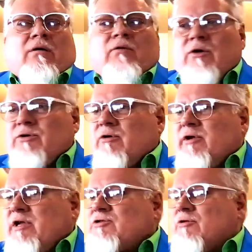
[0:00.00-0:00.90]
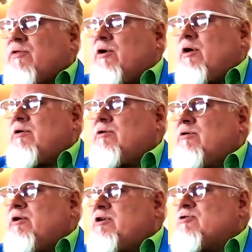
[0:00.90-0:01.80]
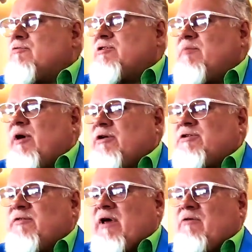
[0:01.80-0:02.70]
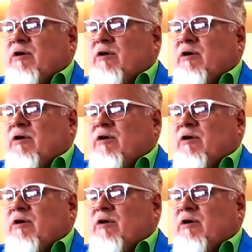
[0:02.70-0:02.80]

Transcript: Well, your initial thought, your initial response to that